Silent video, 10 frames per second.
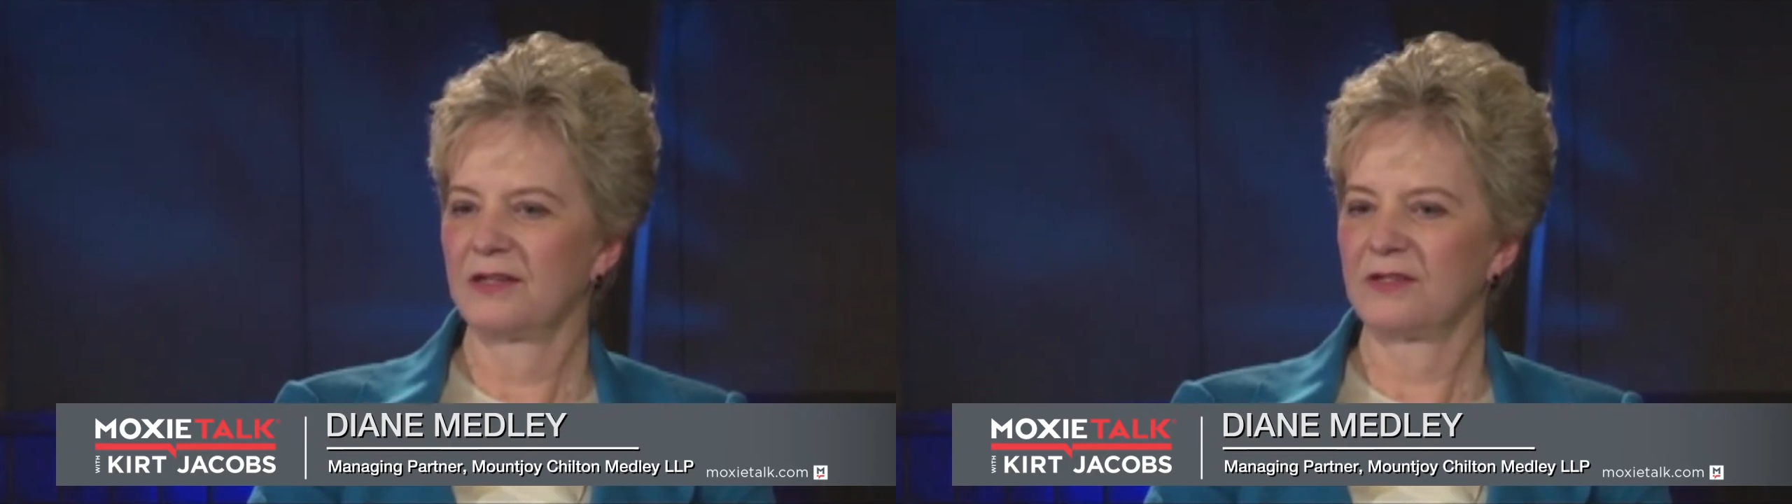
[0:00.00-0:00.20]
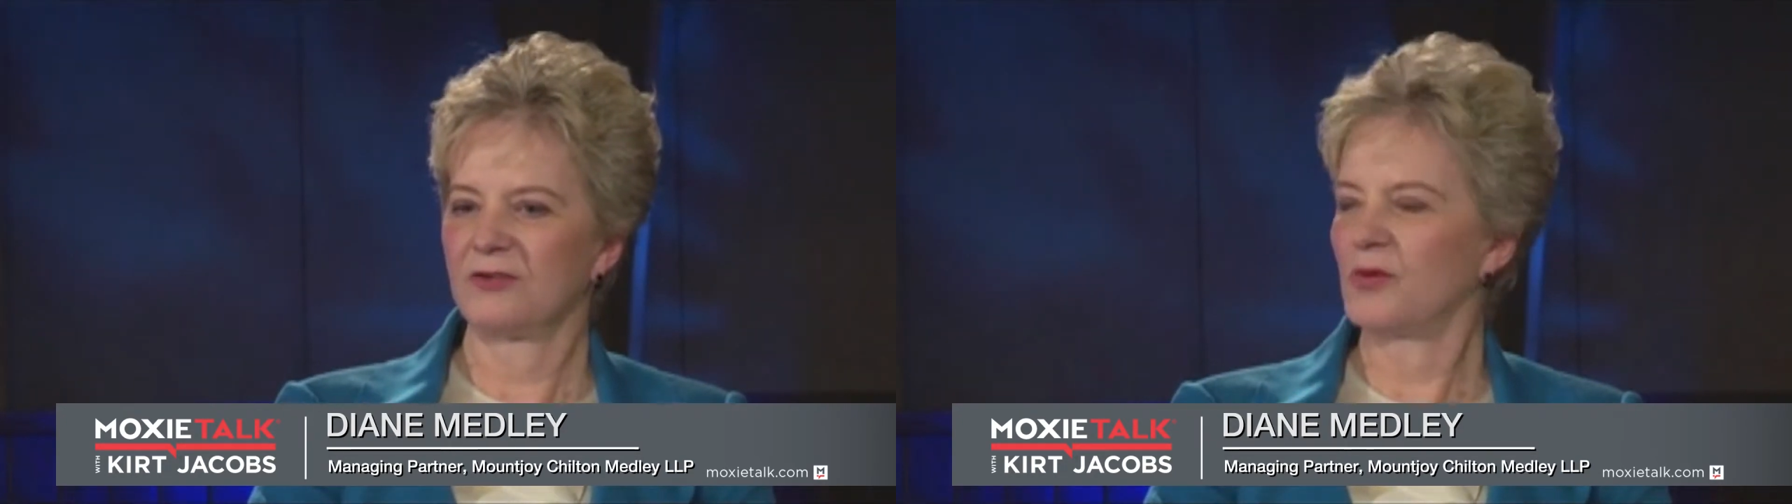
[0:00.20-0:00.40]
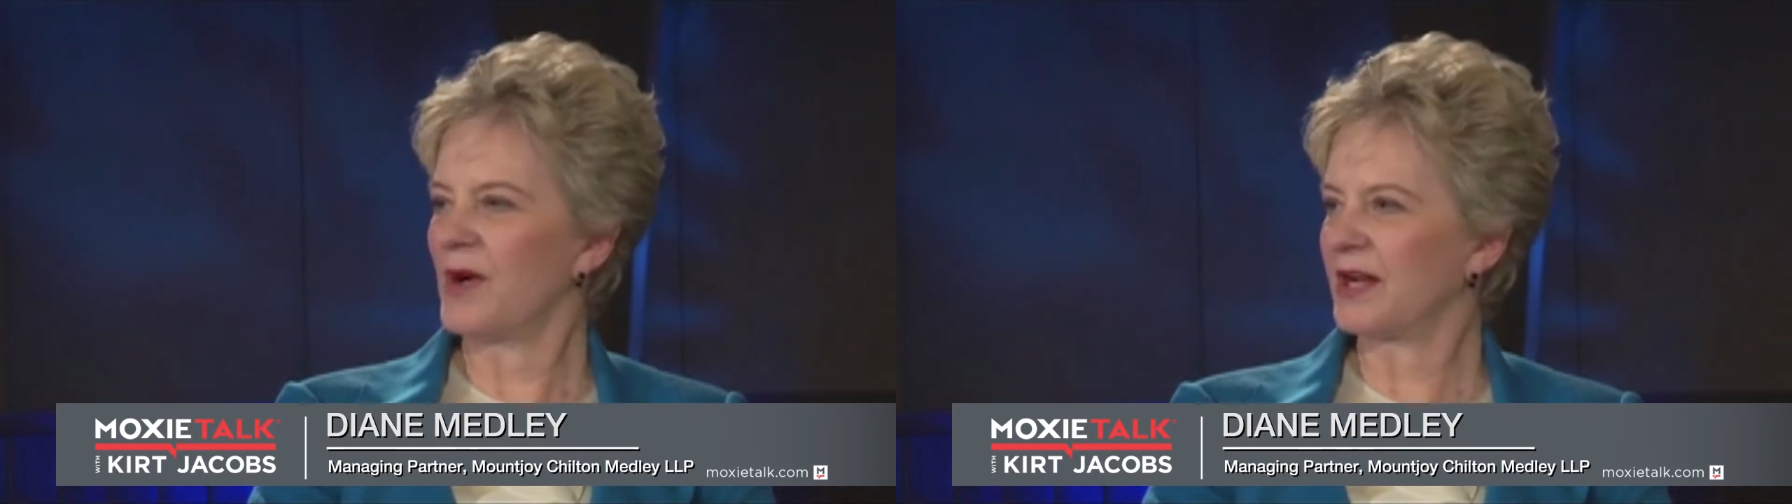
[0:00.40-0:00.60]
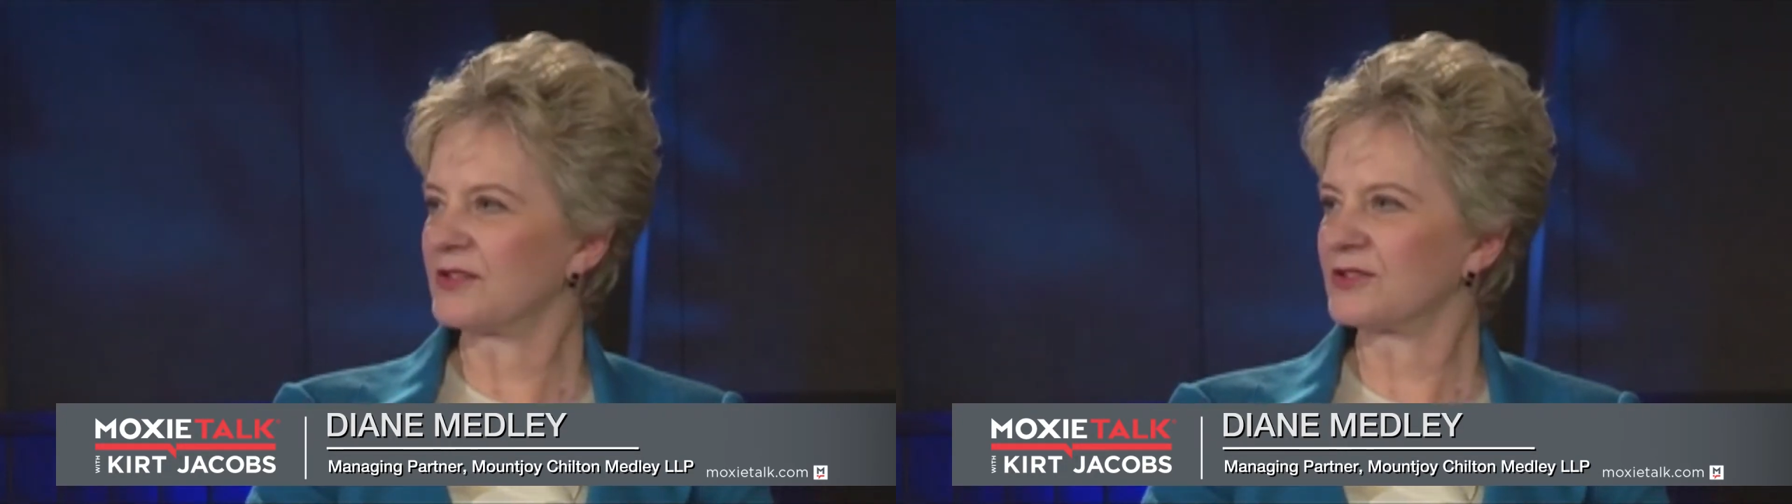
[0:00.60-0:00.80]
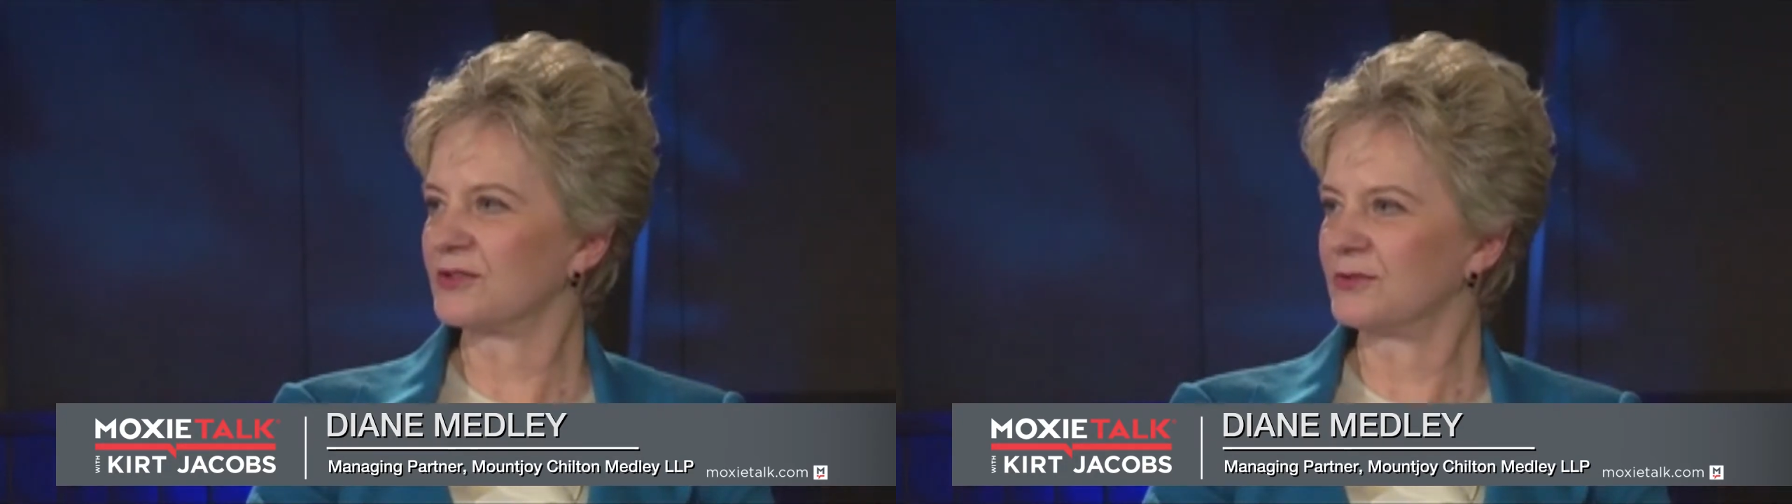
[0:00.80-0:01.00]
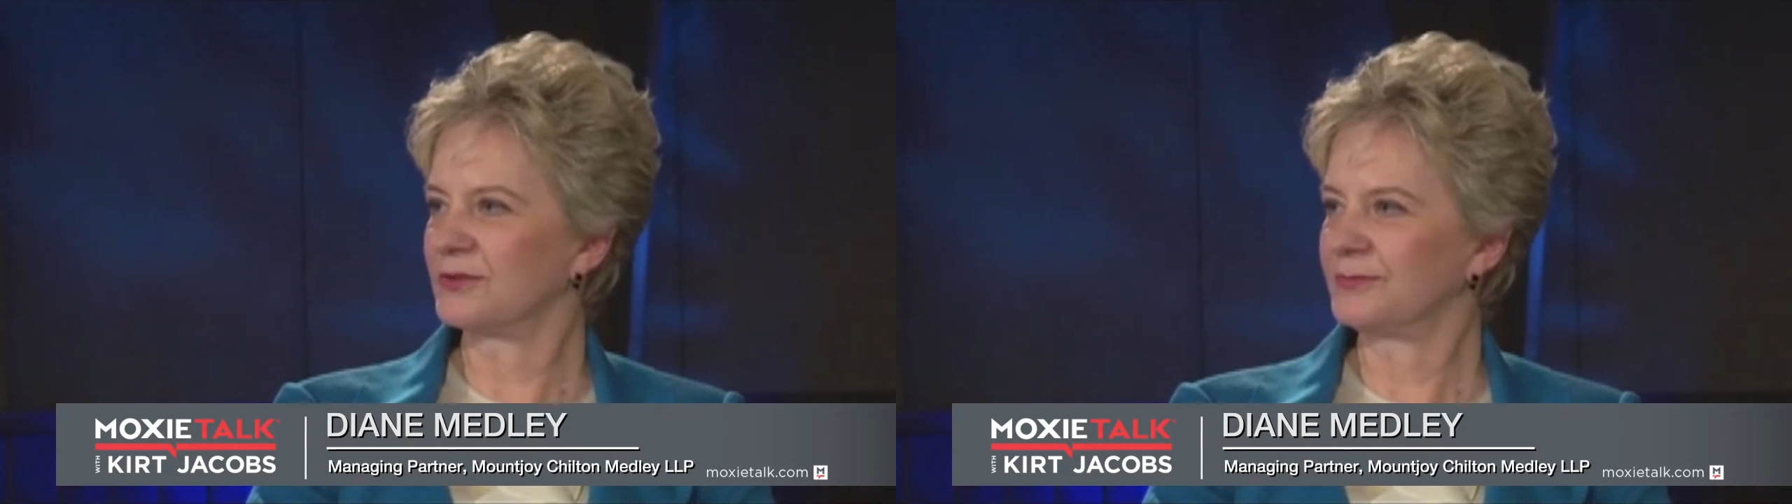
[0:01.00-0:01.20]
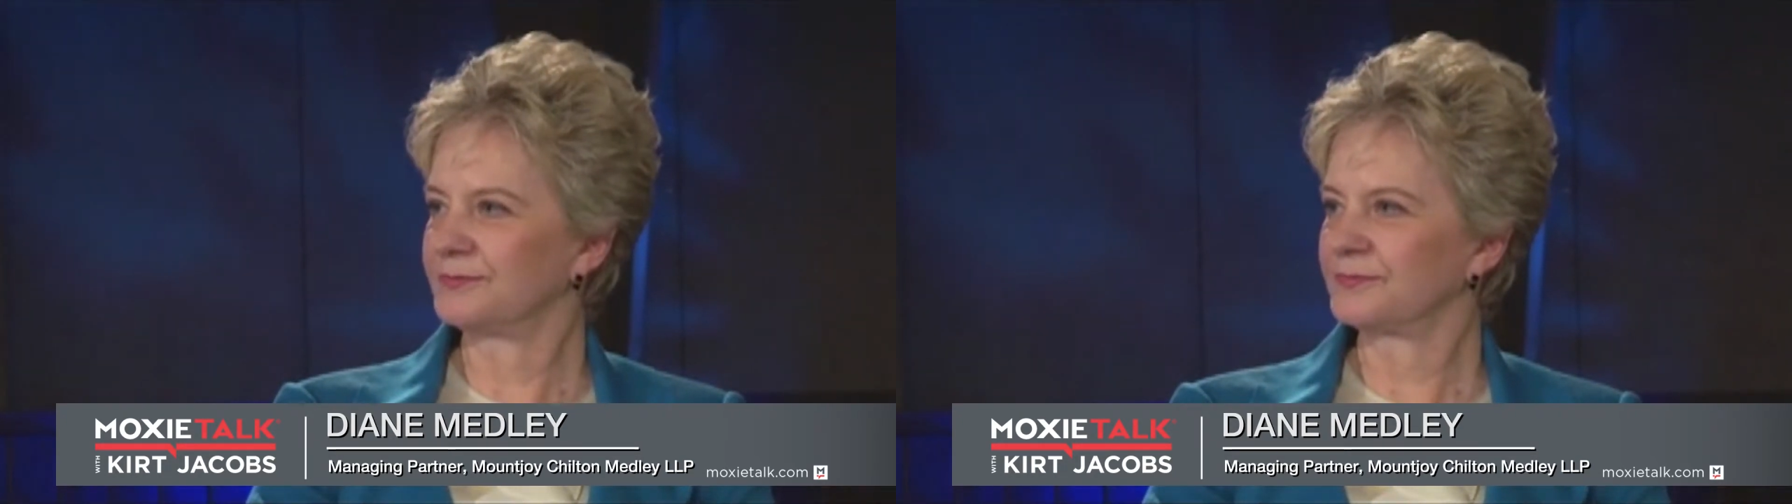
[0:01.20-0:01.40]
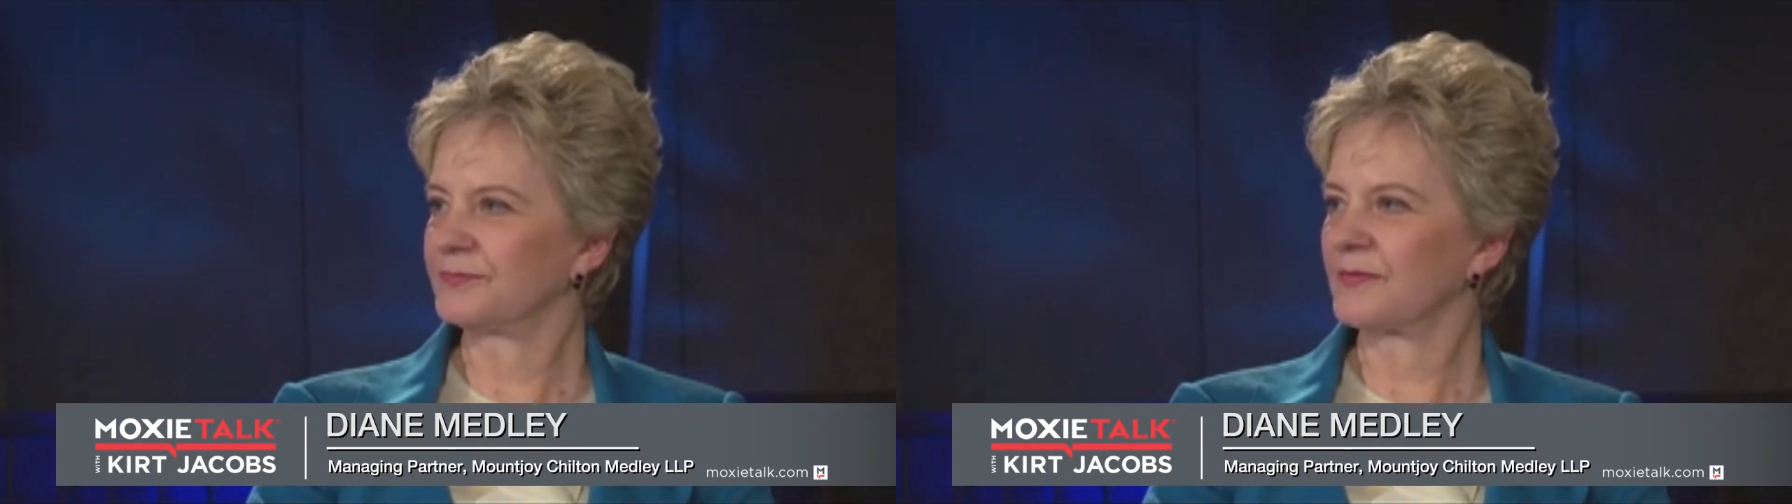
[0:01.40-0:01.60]
to go back to school.
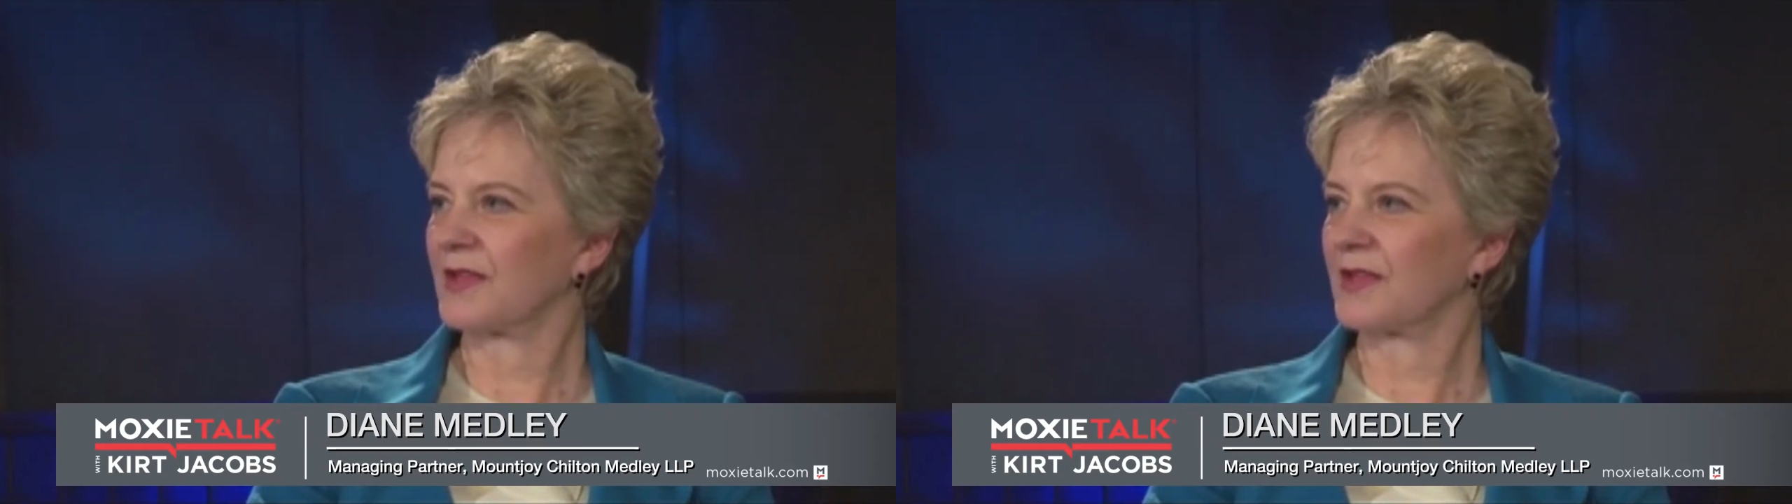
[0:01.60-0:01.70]
Mm-hmm.